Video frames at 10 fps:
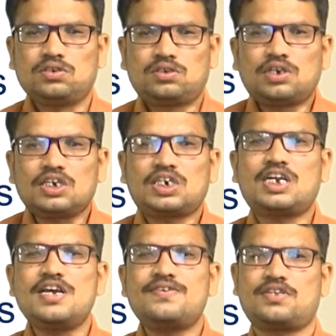
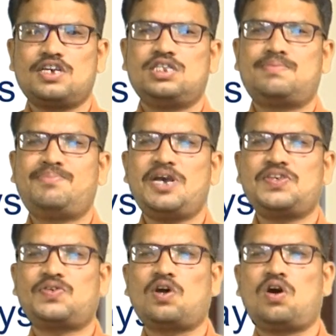justice is
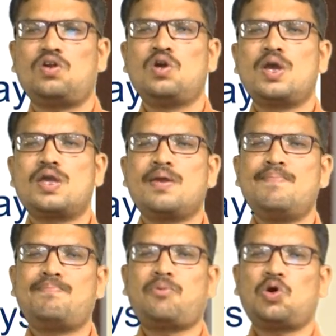based on
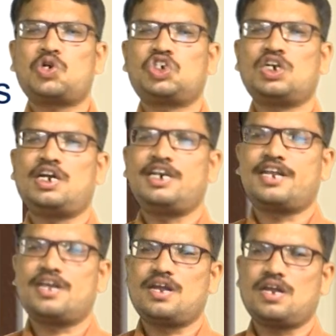
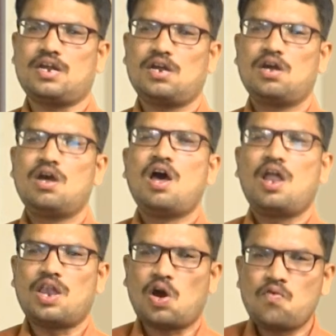impartiality.
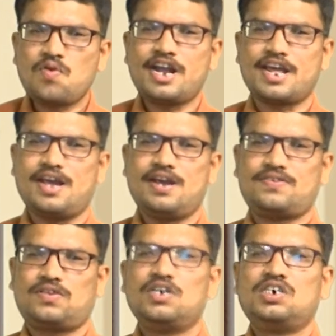
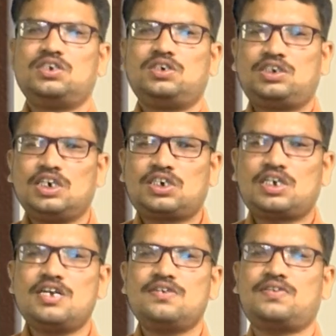Nowadays,
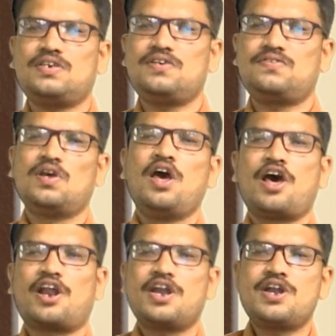justice is
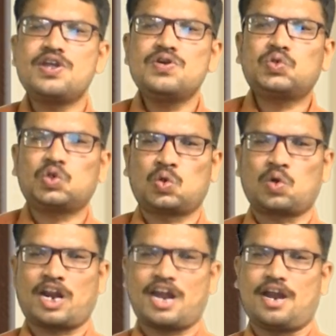reduced to
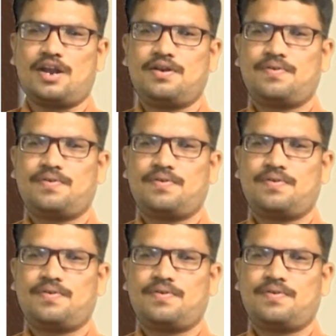trade.